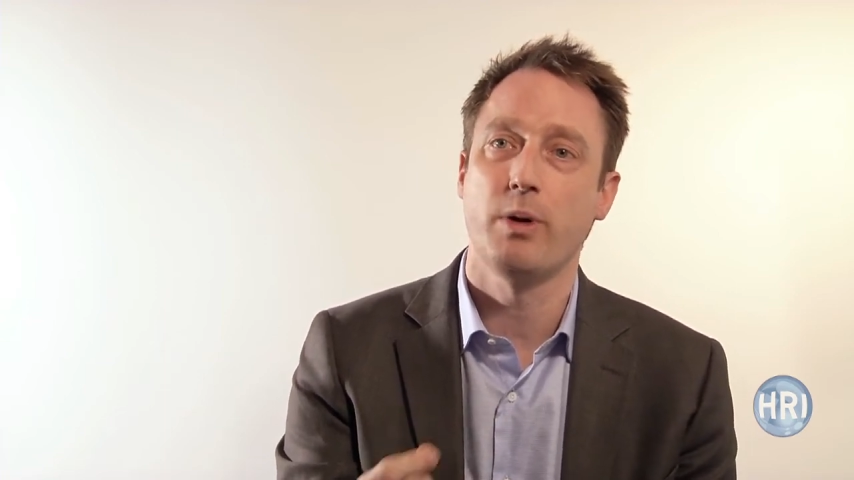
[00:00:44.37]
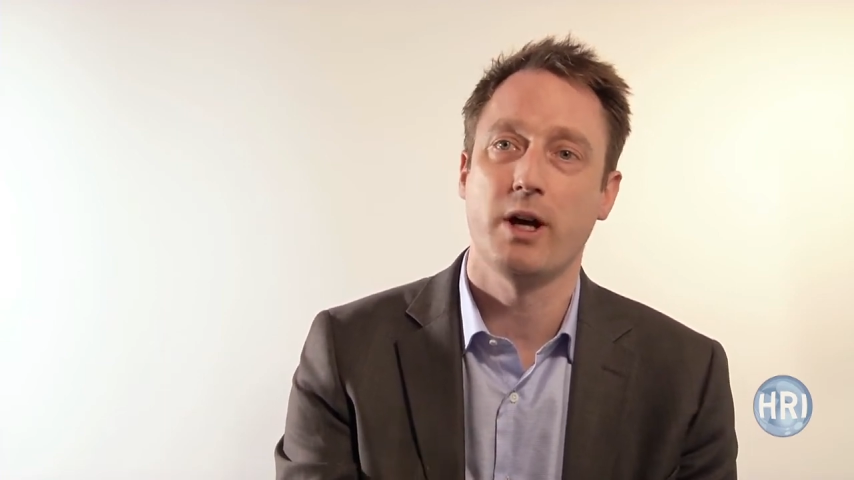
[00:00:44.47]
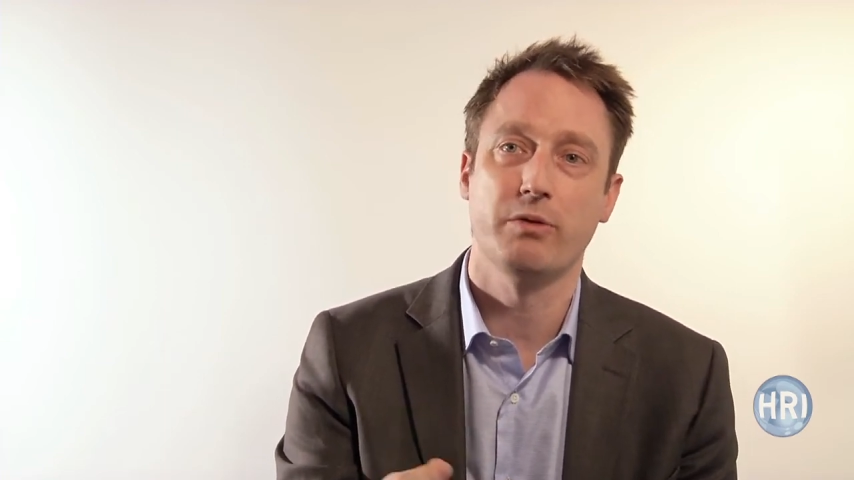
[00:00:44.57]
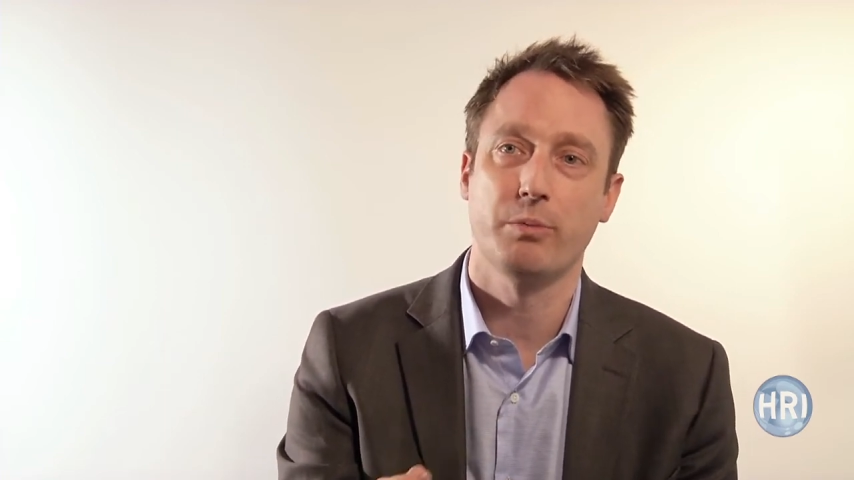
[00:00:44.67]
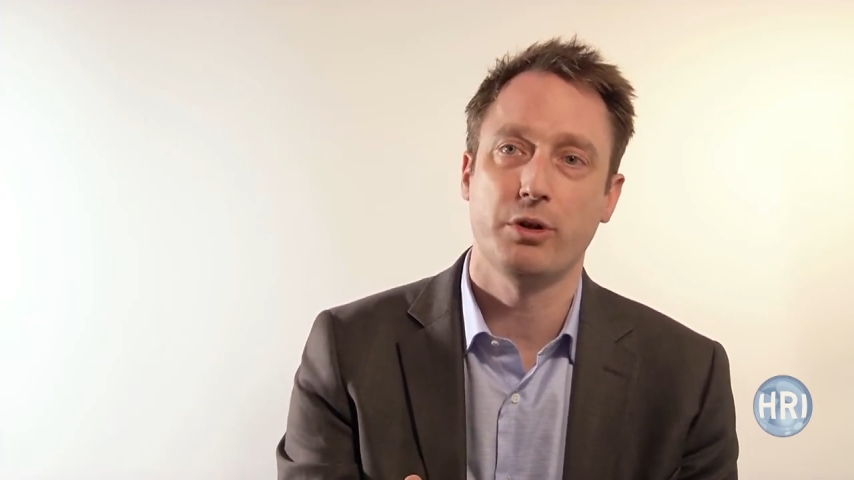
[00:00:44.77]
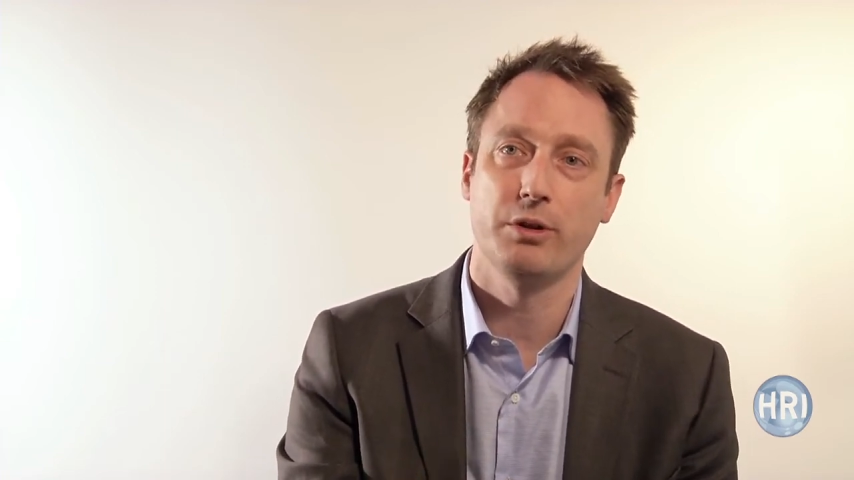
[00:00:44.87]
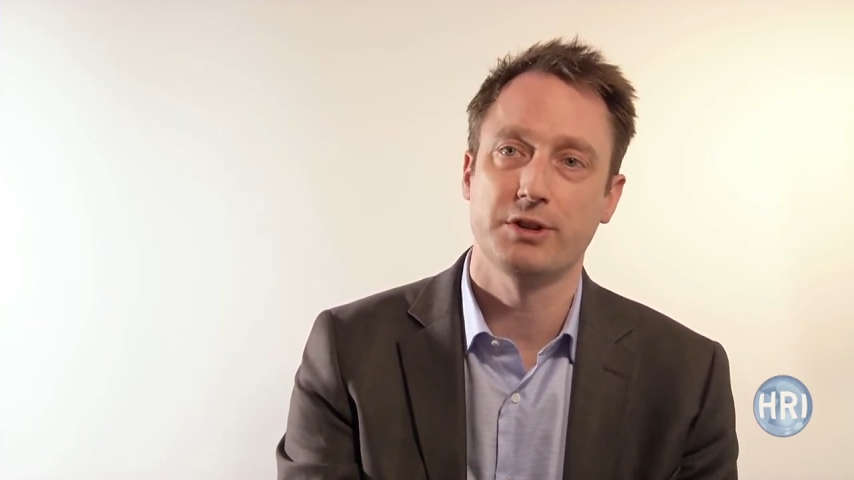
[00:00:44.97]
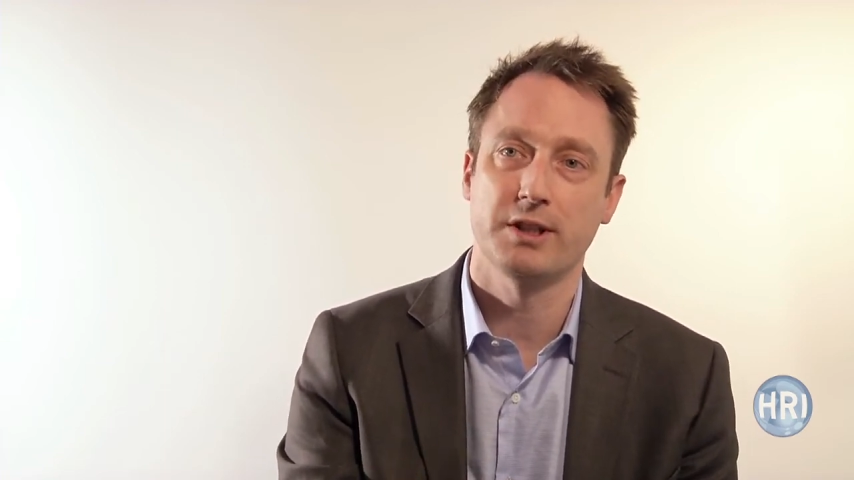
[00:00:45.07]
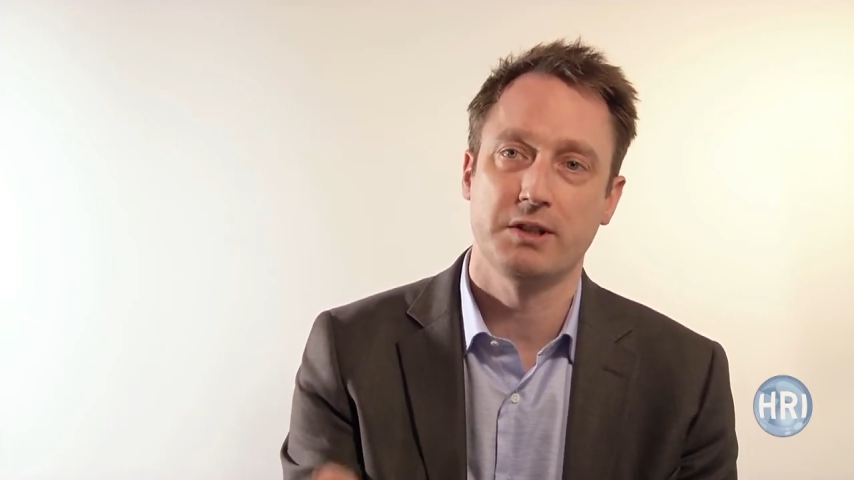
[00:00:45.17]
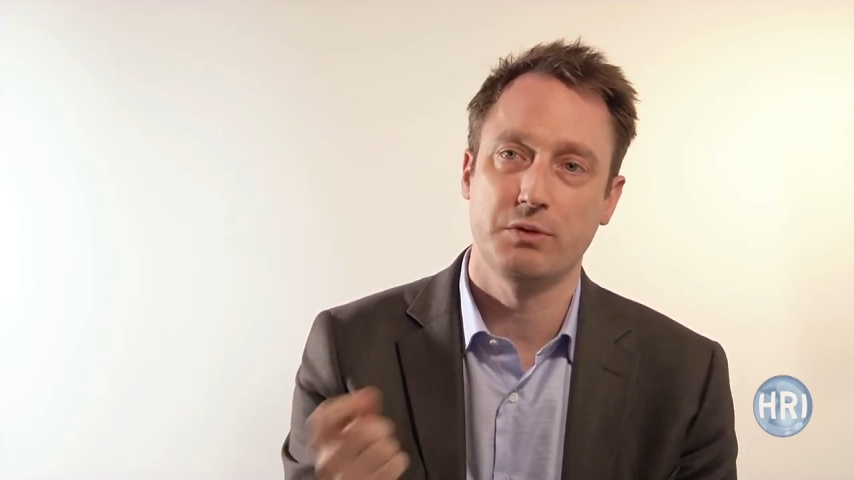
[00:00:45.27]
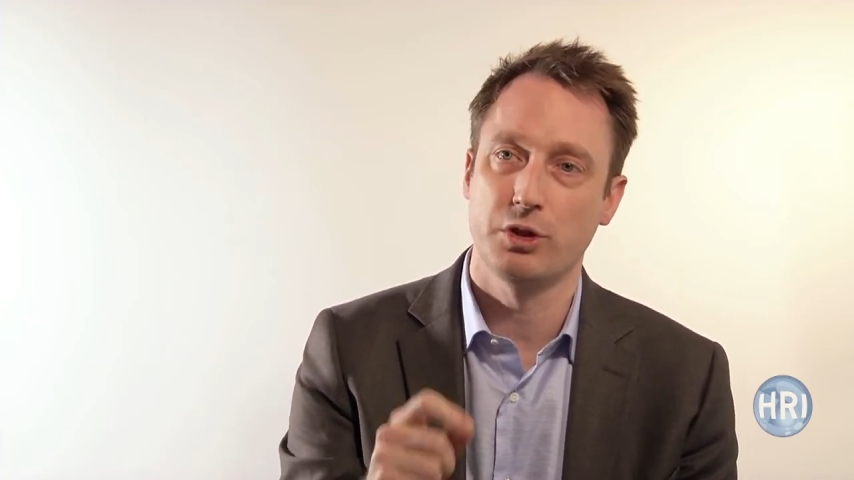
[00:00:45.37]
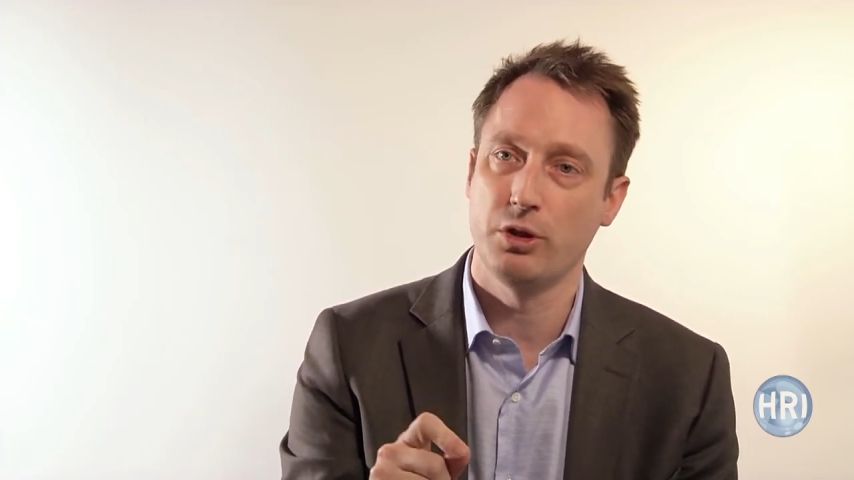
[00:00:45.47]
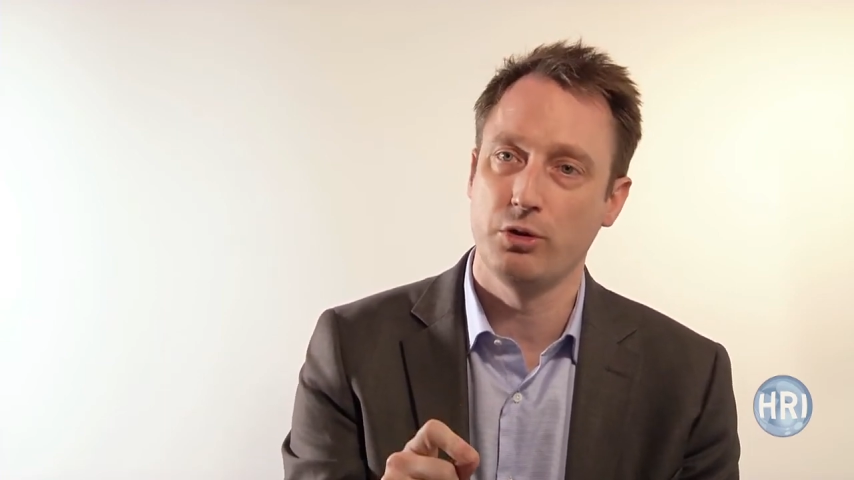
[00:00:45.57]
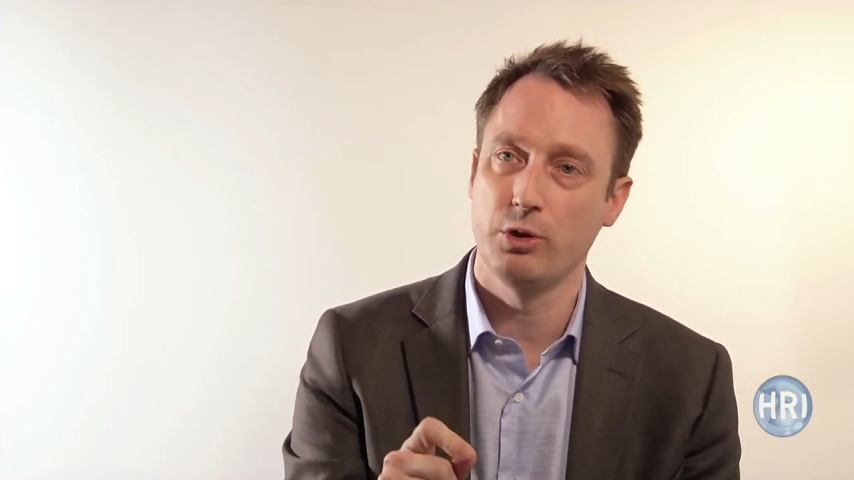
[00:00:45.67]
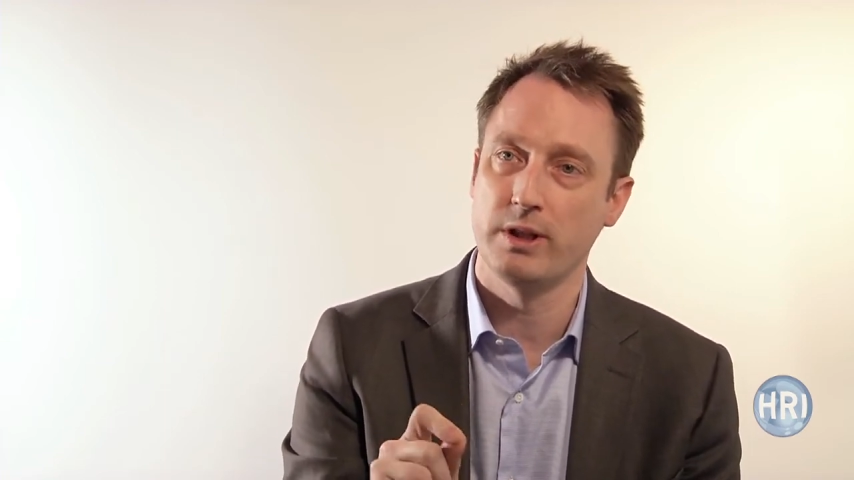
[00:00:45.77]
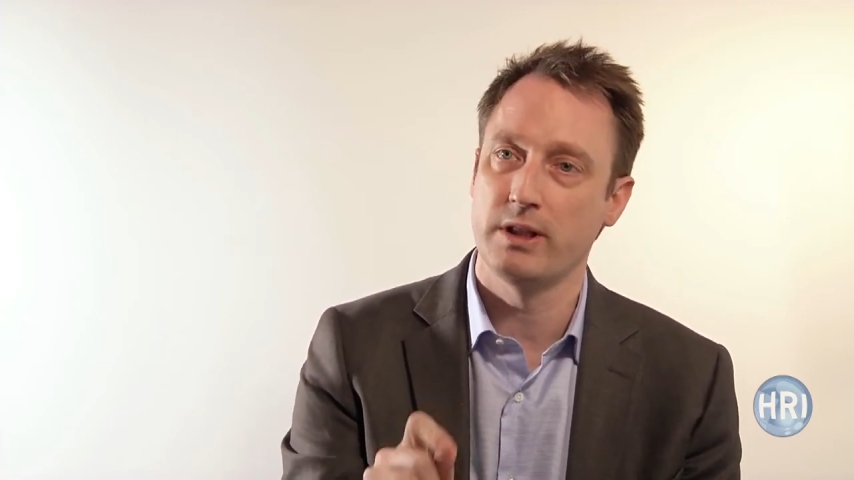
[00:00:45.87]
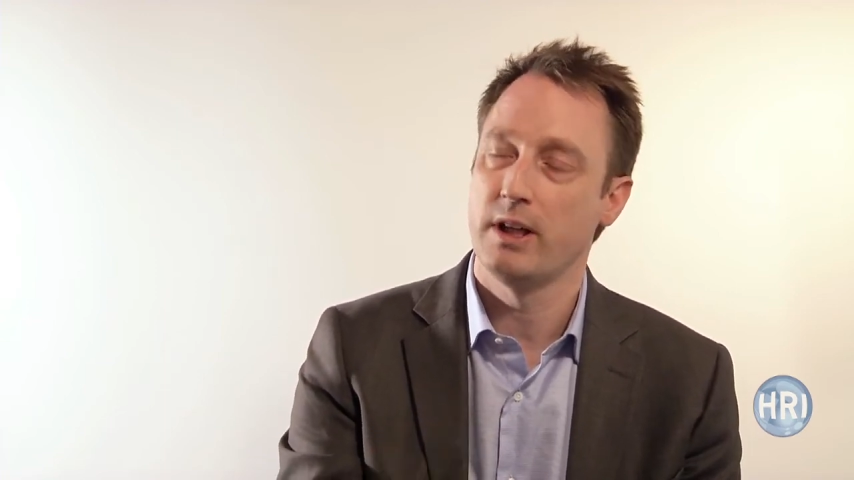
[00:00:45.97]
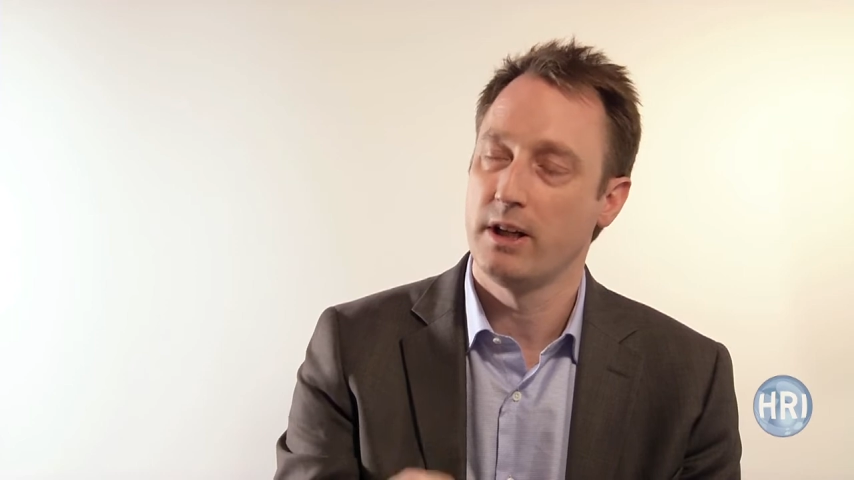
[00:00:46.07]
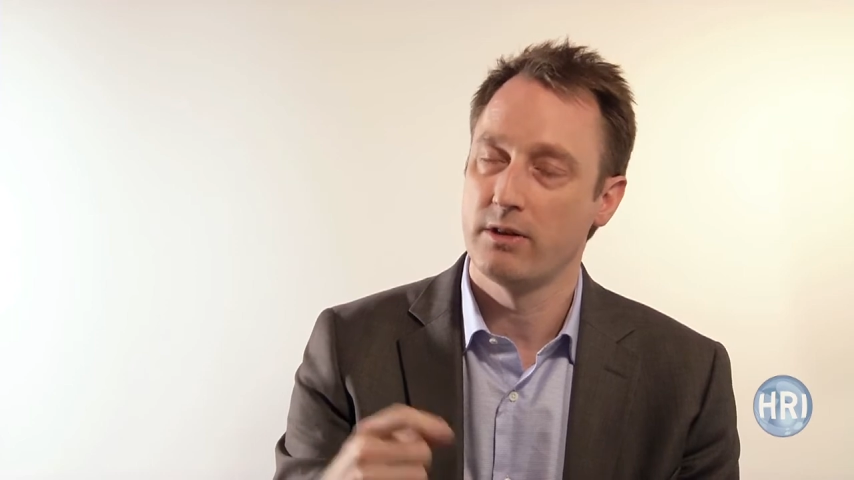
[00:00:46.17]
part of the process, if you don't do it,